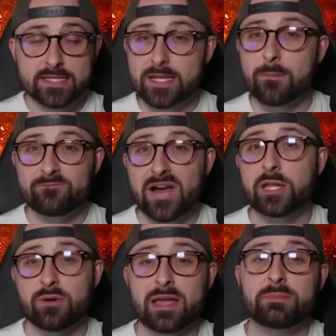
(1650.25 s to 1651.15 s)
some
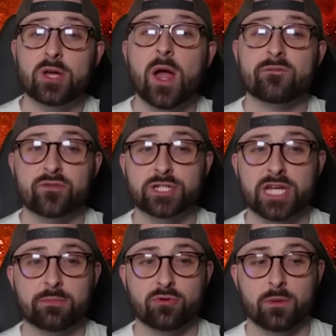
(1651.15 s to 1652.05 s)
value in maybe going for a
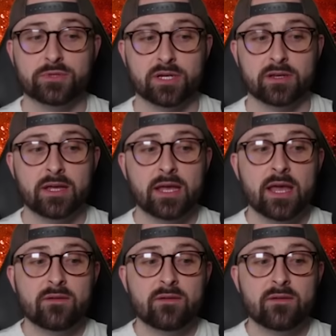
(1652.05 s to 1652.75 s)
cheaper option?